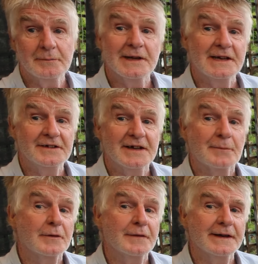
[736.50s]
completely
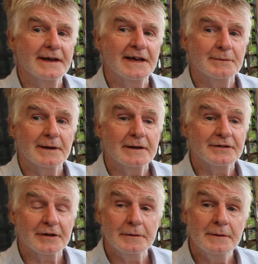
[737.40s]
separate thing anyway.
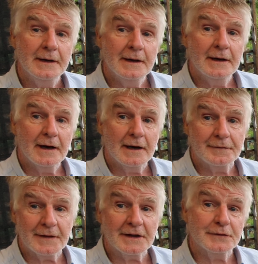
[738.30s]
So
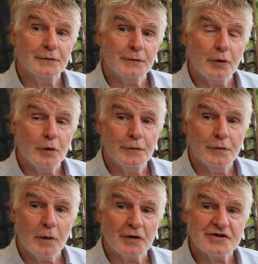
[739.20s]
thanks all
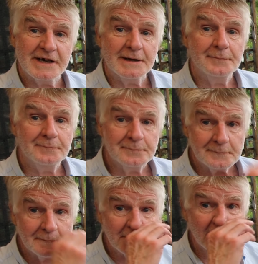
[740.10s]
for watching,
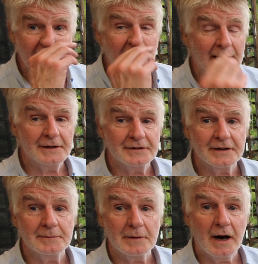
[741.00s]
and
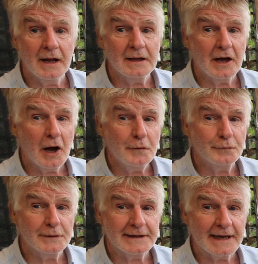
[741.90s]
I'll
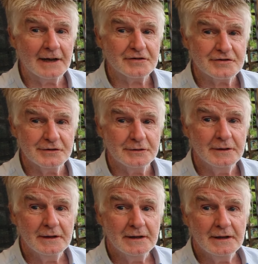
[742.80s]
hopefully catch you
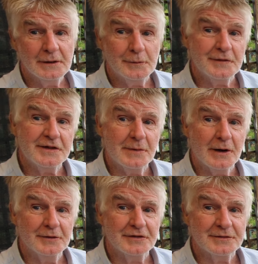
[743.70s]
with the
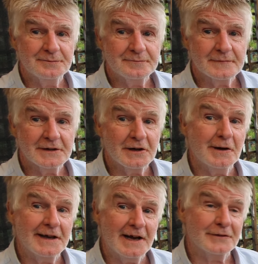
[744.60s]
boat
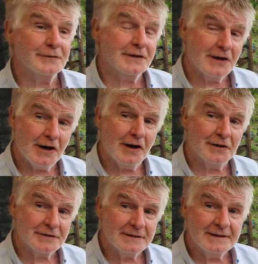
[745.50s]
going out of the
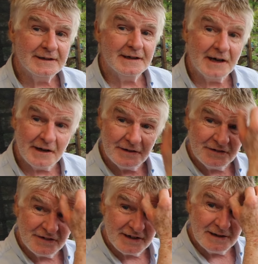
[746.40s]
yard
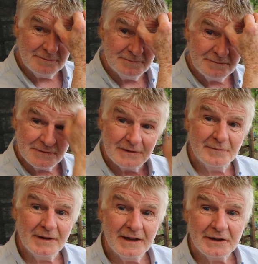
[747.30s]
and
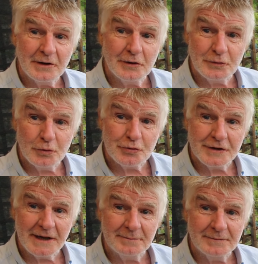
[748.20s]
going on the water
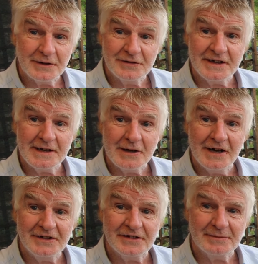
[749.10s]
again. So see you
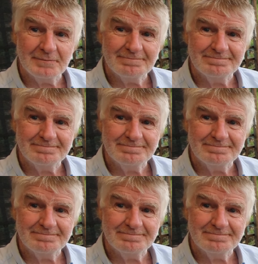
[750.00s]
guys.